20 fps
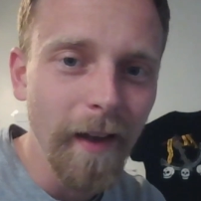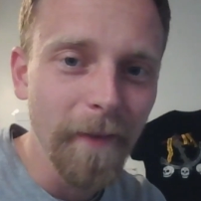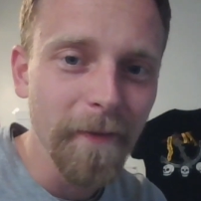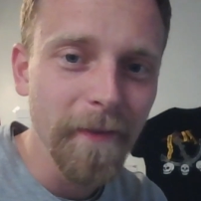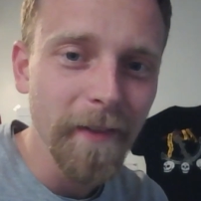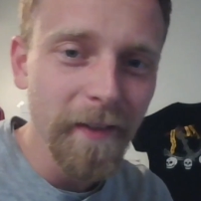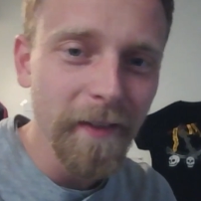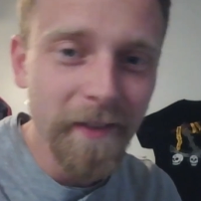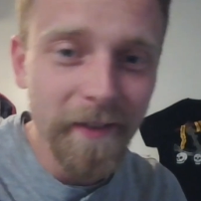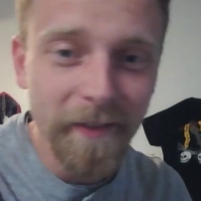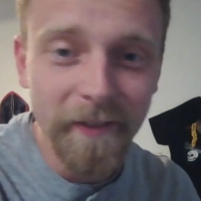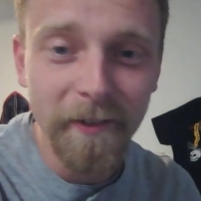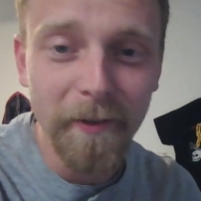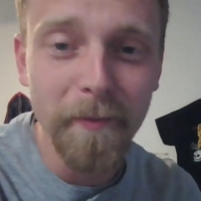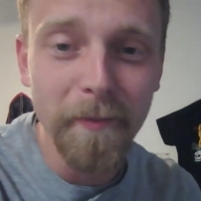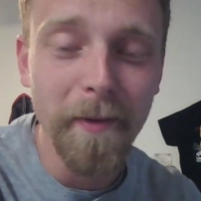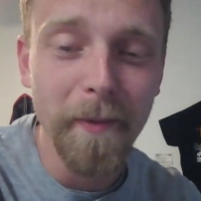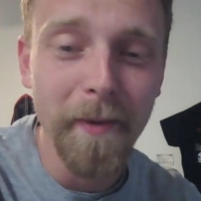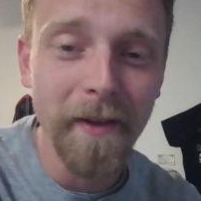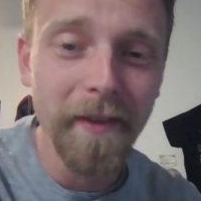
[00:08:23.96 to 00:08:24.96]
I've talked a little
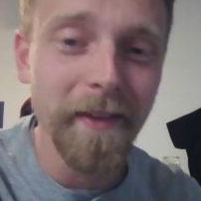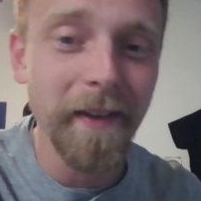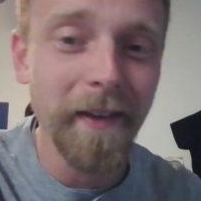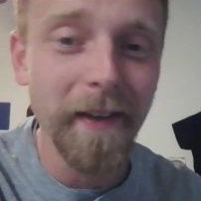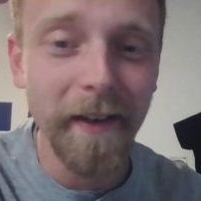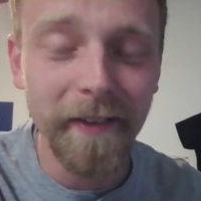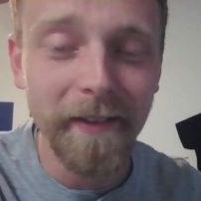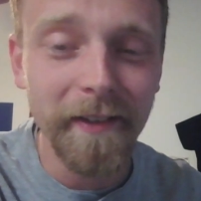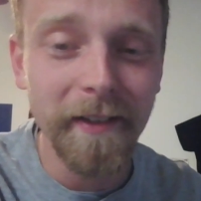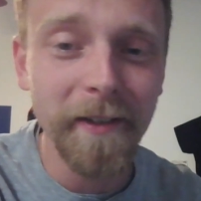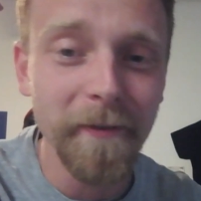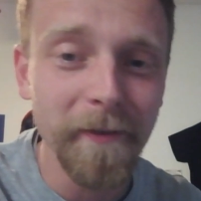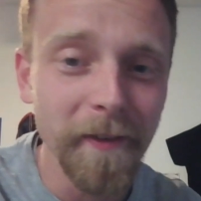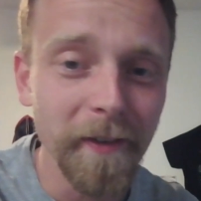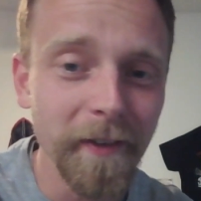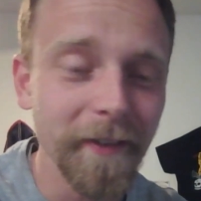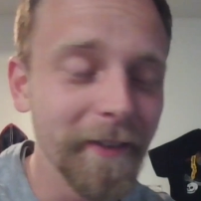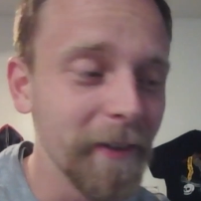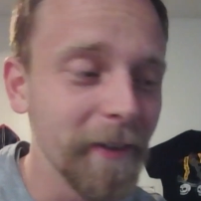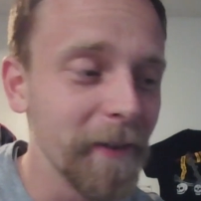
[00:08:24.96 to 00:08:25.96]
bit about the idea of
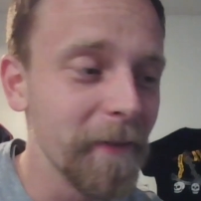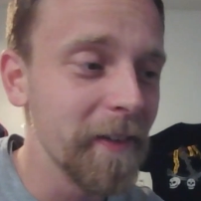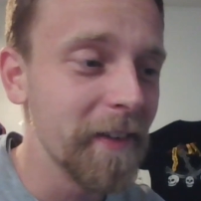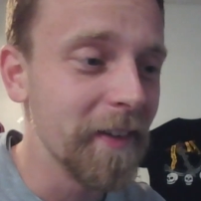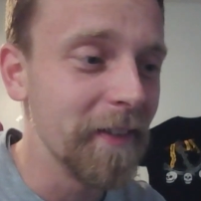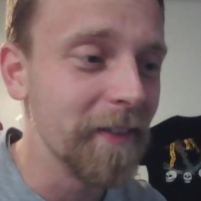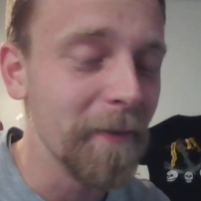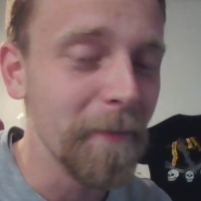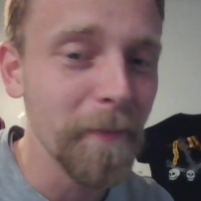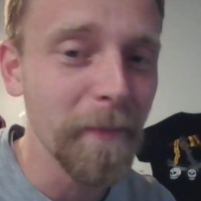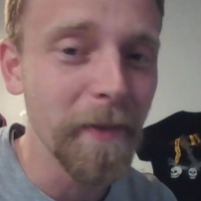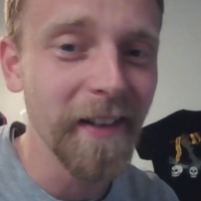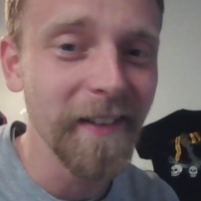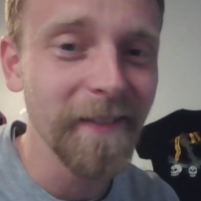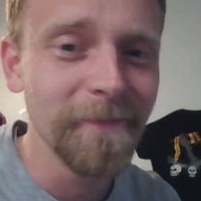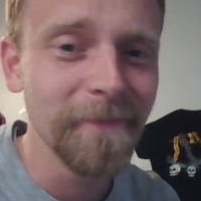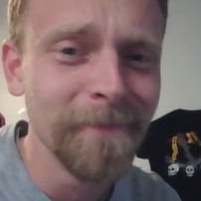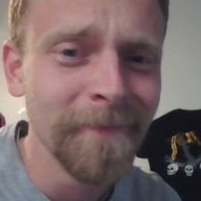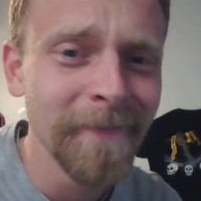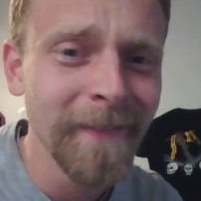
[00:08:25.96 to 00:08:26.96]
conservatism,
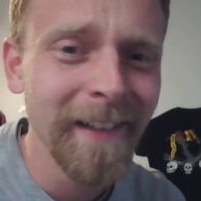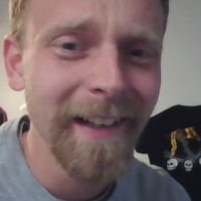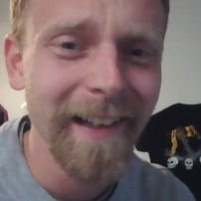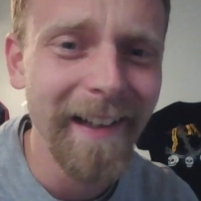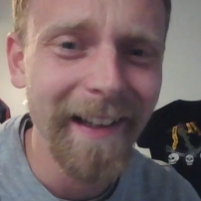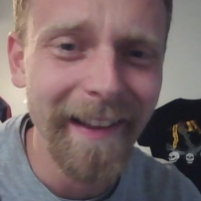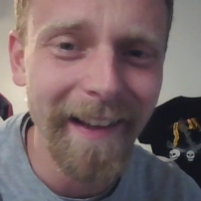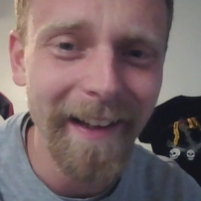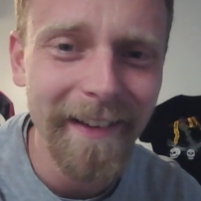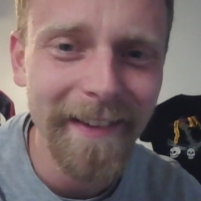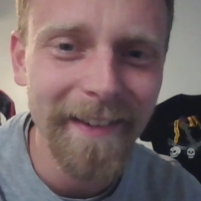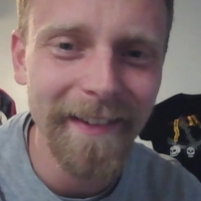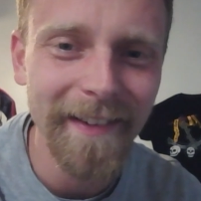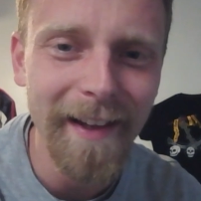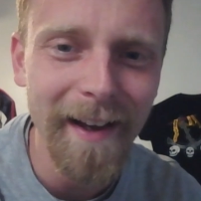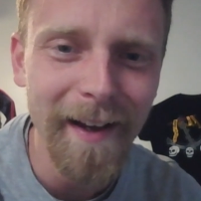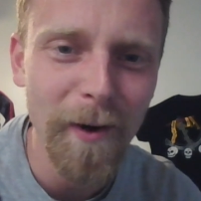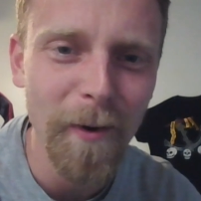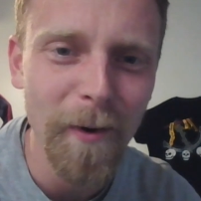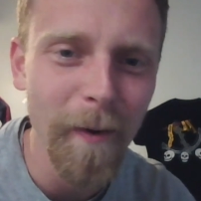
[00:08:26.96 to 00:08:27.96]
but that's
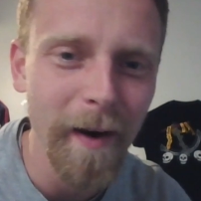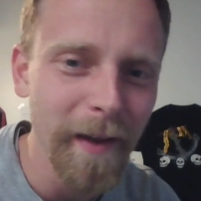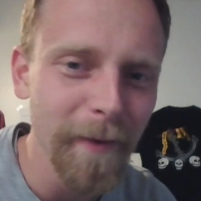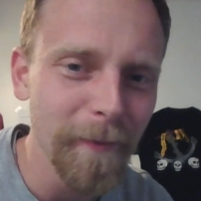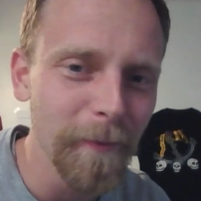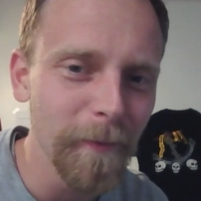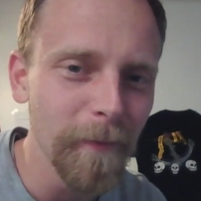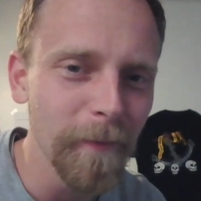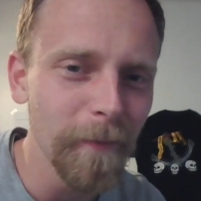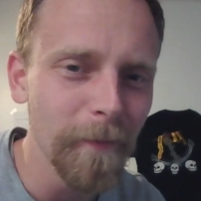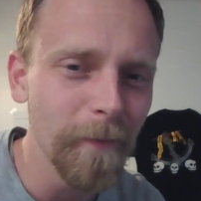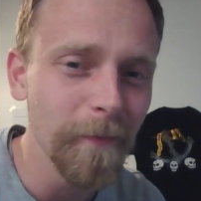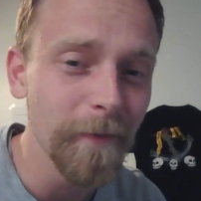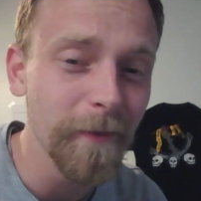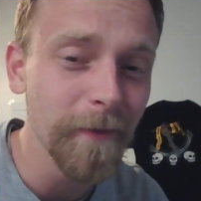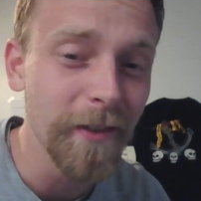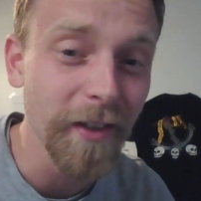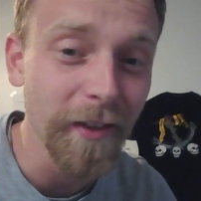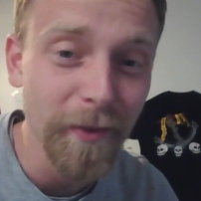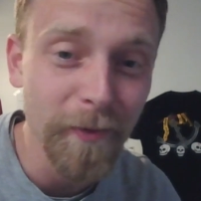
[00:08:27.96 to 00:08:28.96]
not quite
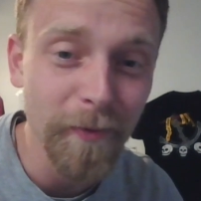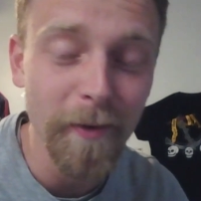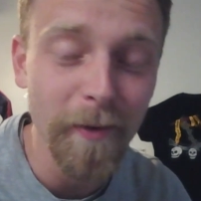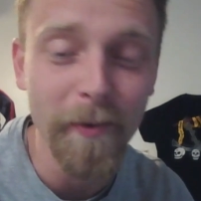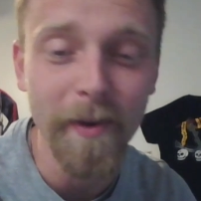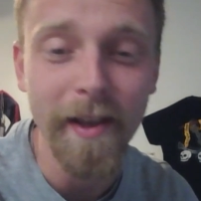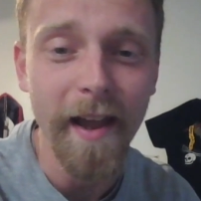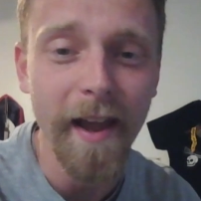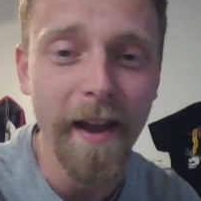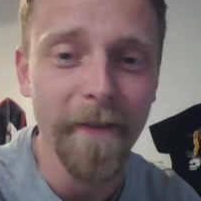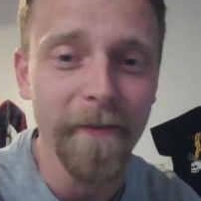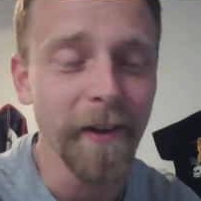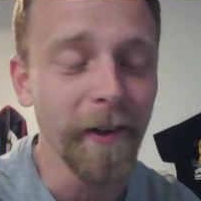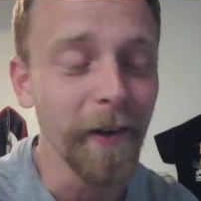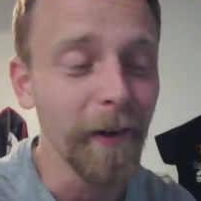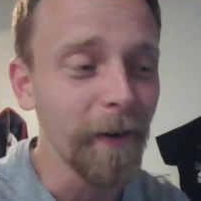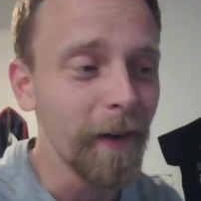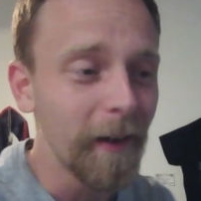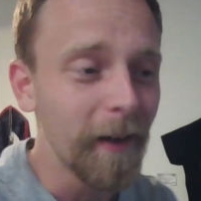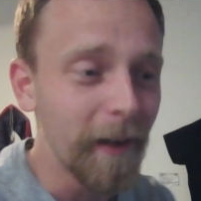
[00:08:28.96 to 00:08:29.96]
just what we have
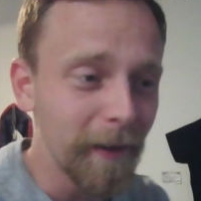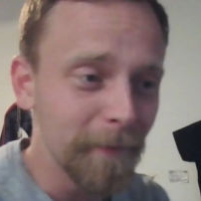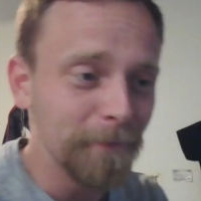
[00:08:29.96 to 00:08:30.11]
here.